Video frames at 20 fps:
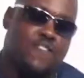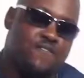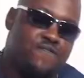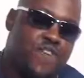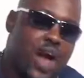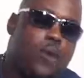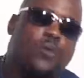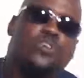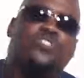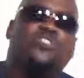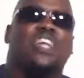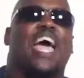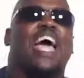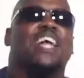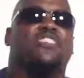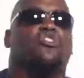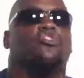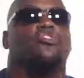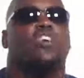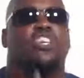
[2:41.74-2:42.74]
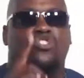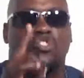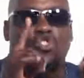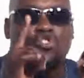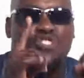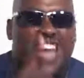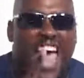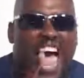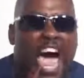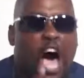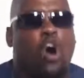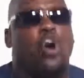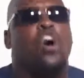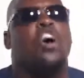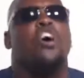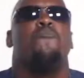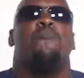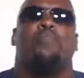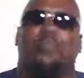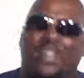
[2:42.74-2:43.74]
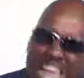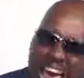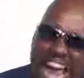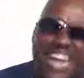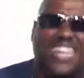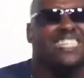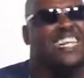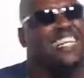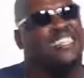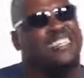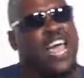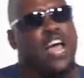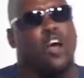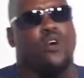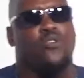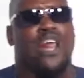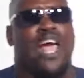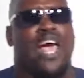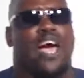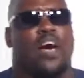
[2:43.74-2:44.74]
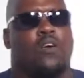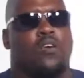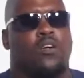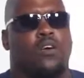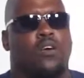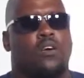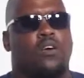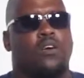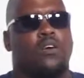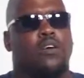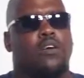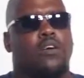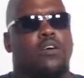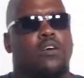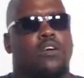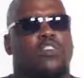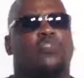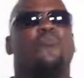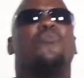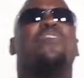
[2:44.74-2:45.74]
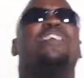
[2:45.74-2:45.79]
the very statue that you're now planning to tear down. It's